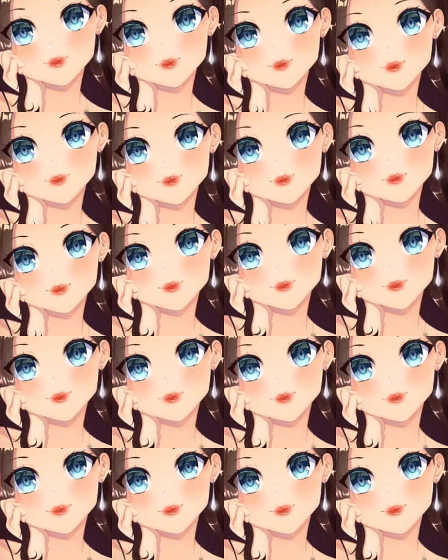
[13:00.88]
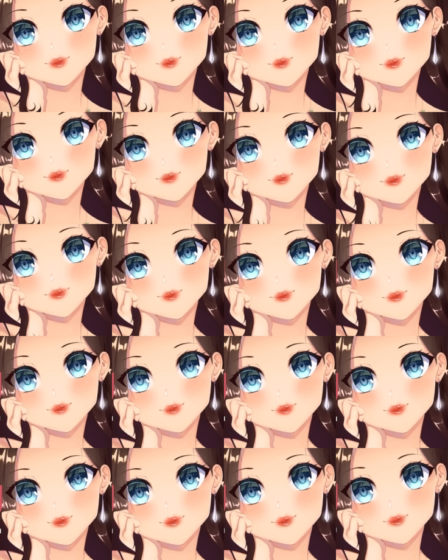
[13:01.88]
it is everything to
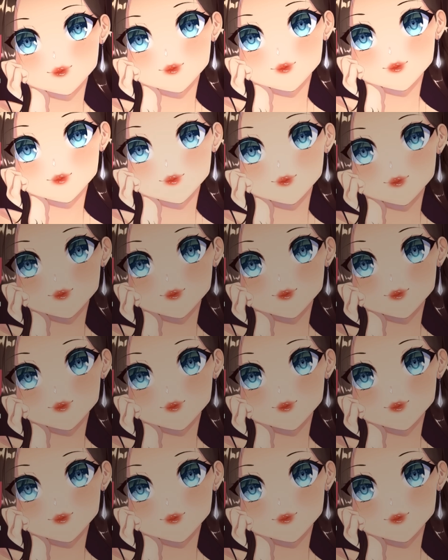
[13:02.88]
someone like